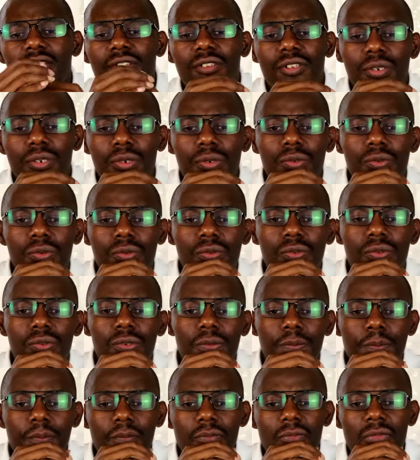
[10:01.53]

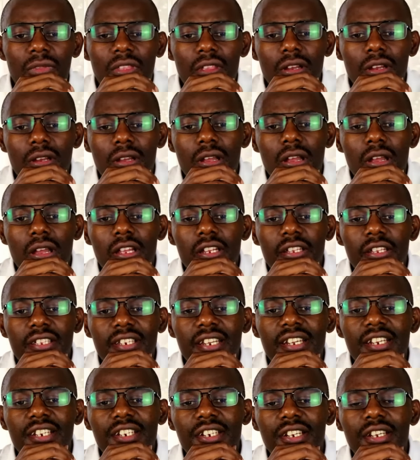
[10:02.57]
into
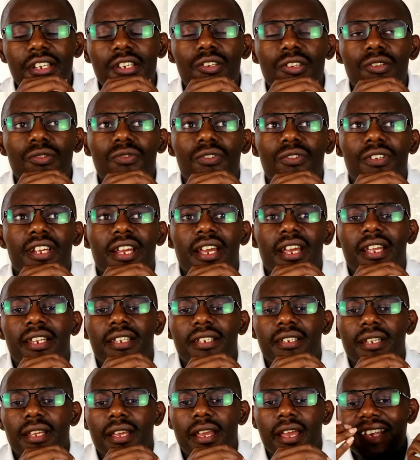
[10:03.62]
teaching you
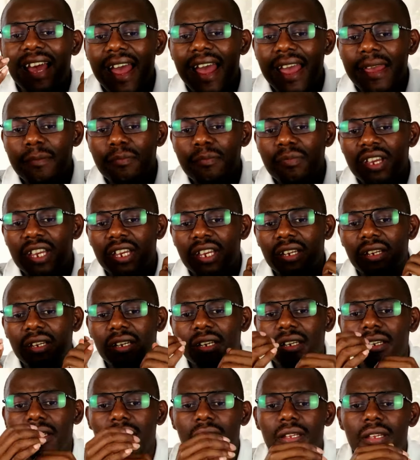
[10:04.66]
that timing
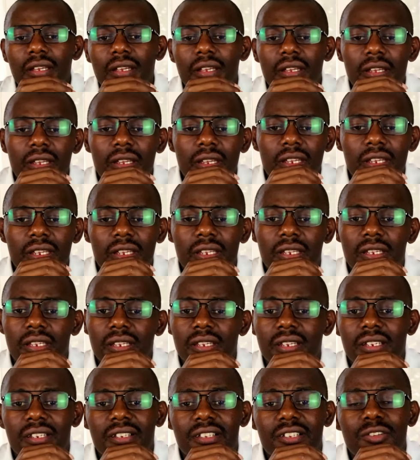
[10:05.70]

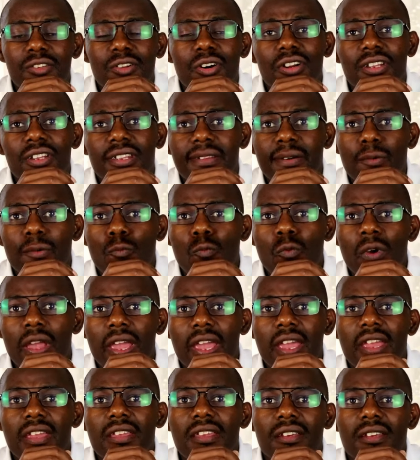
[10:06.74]
is not the
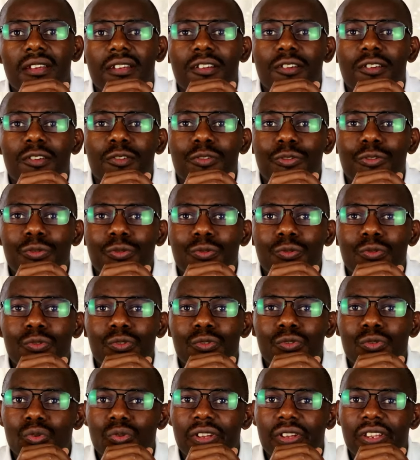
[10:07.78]
way
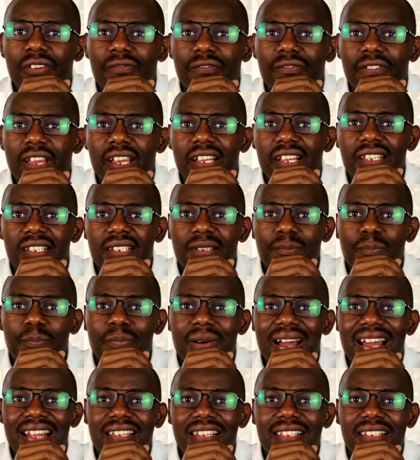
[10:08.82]
to invest,
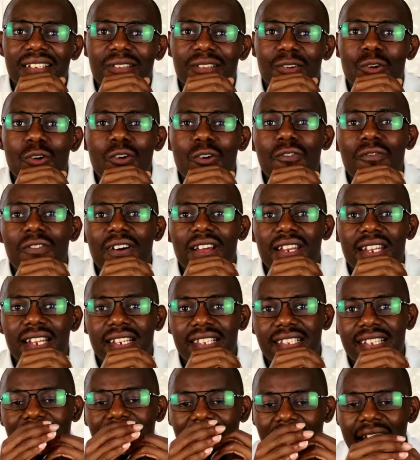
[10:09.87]
but over the
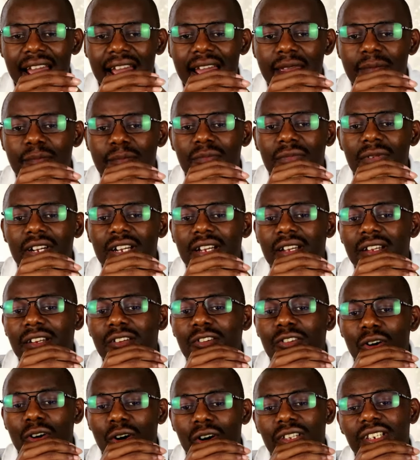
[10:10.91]
time,
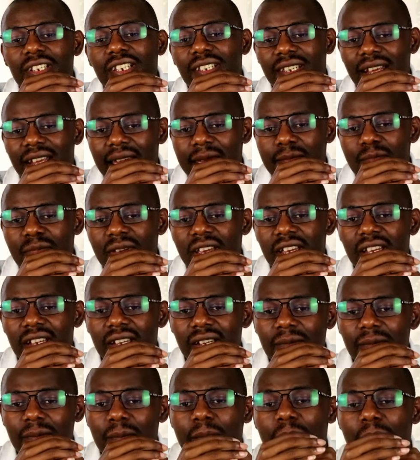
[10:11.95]
not
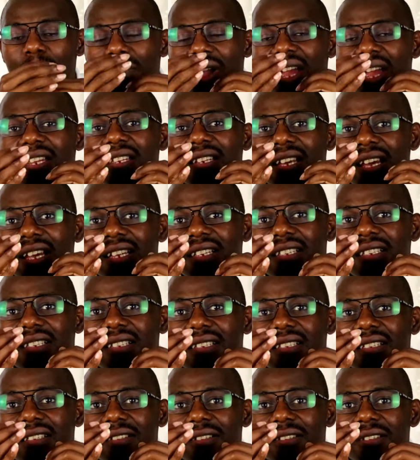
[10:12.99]
timing,
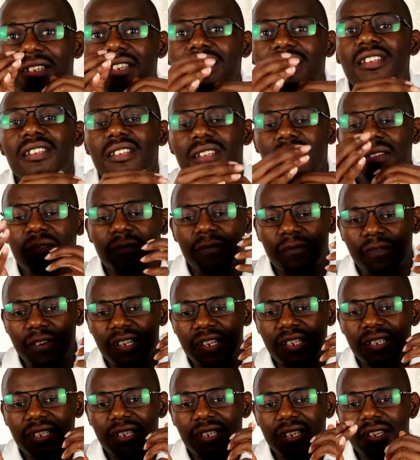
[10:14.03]
matters in
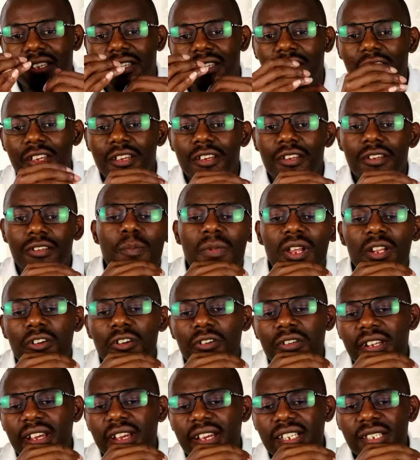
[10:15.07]
investing.
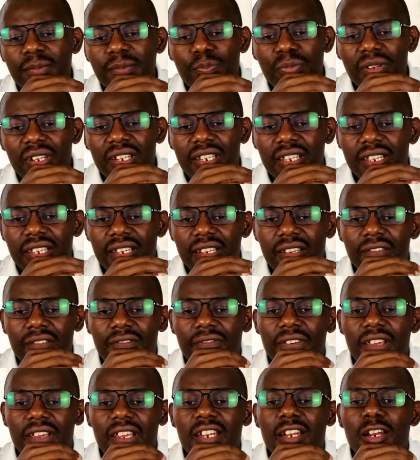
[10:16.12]
Millionaires
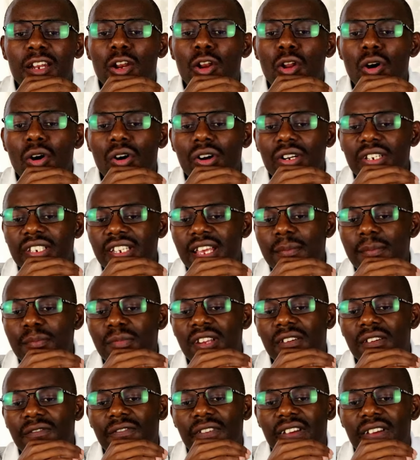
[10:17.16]
believe in long-term
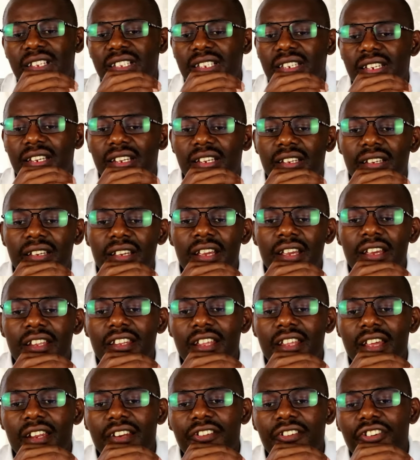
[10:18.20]
investing
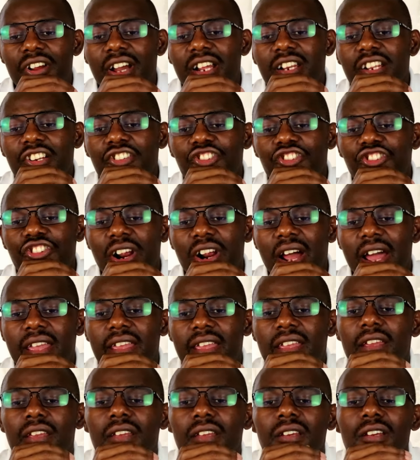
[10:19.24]
than rather
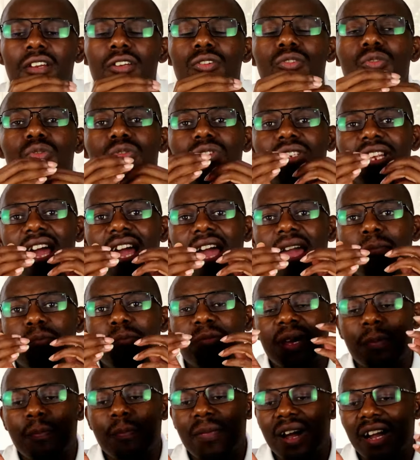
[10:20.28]
trying to
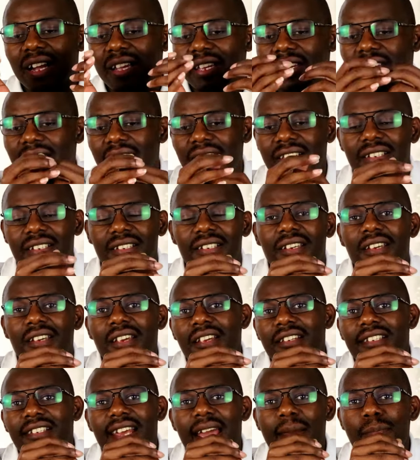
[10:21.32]
time the market.
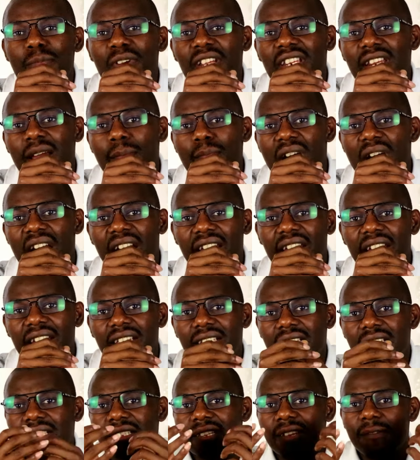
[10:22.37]
Timing the
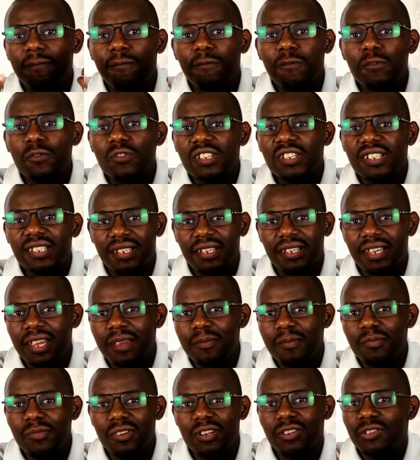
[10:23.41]
market is a fool's
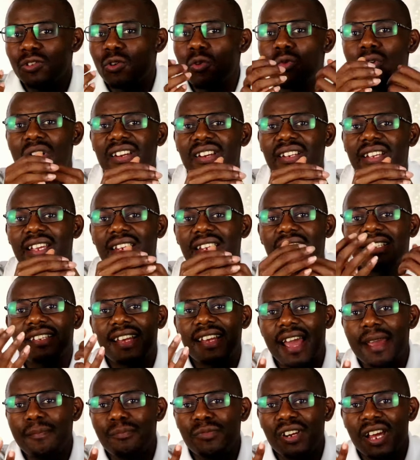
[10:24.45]
game. No one can
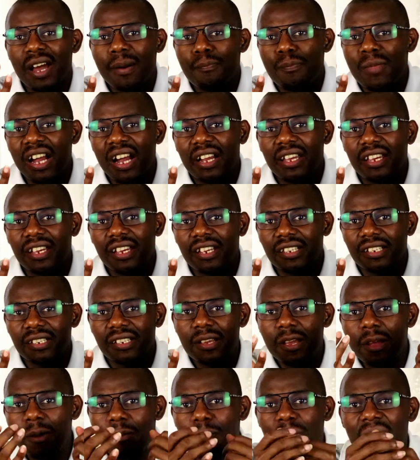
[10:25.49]
time the market.
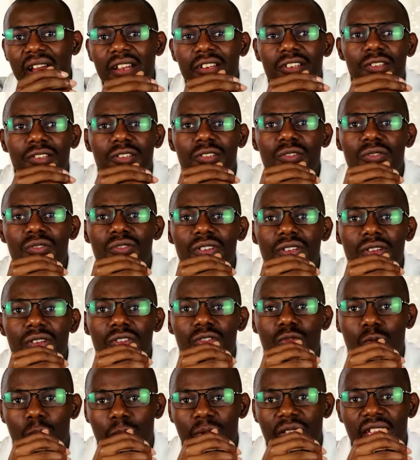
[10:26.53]
But you,
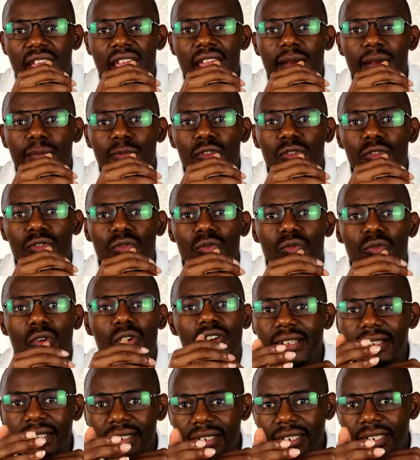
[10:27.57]
to be able to
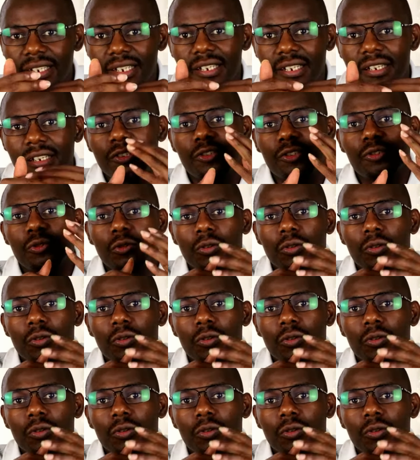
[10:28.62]
constantly